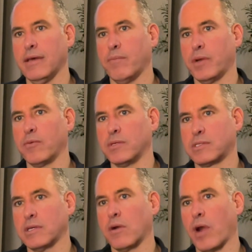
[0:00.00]
But it
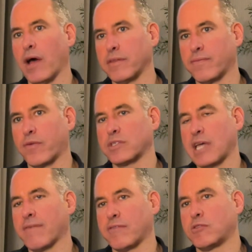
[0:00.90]
was around the first
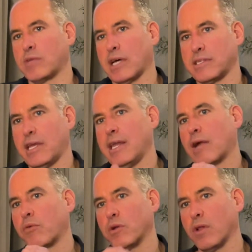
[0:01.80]
half of 2008, I
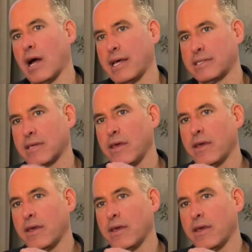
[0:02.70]
realized,